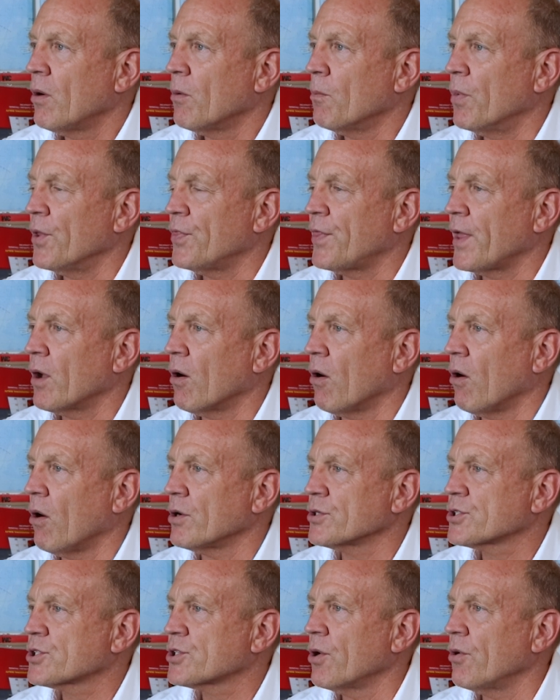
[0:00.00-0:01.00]
but they
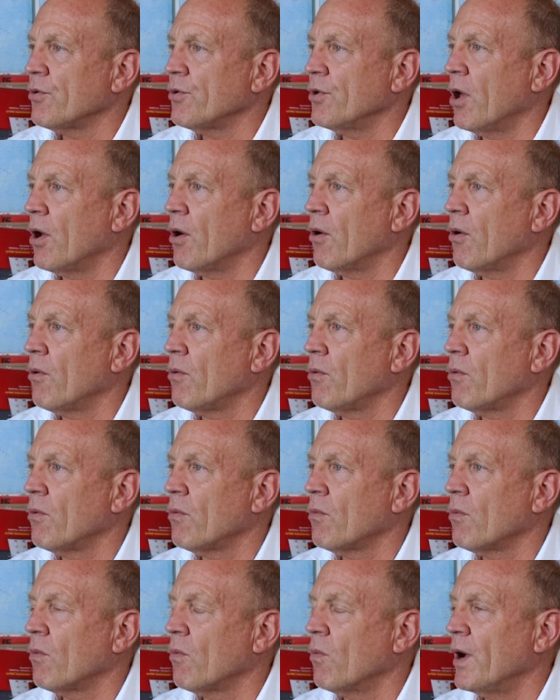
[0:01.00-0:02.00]
also know
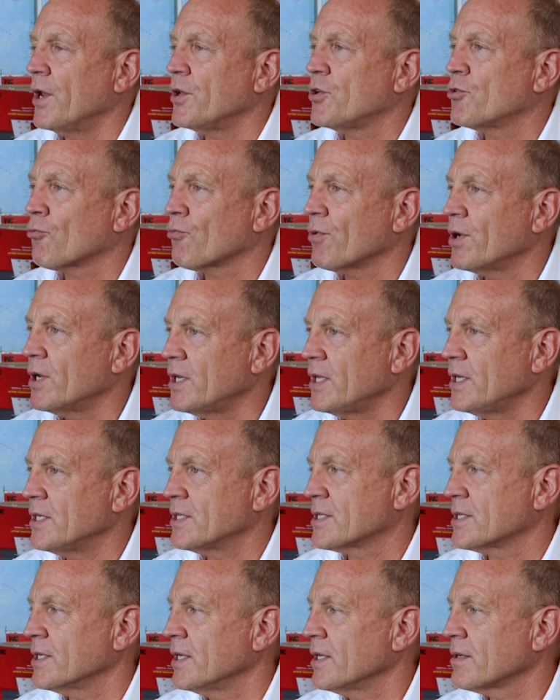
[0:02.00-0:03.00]
when to
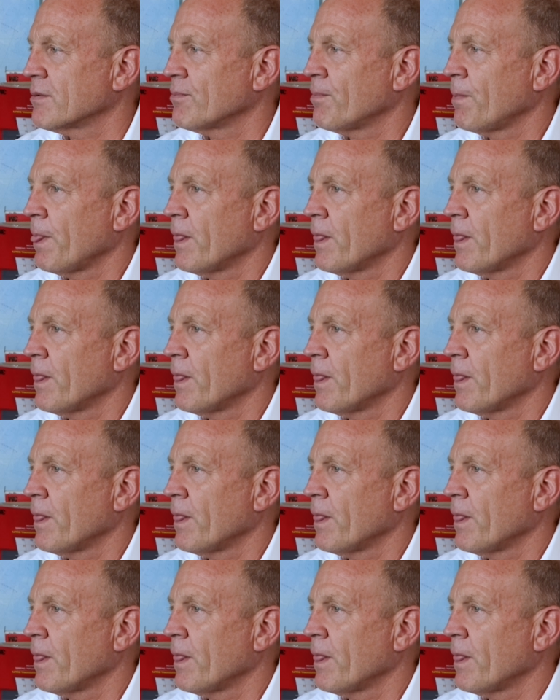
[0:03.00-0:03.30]
release it.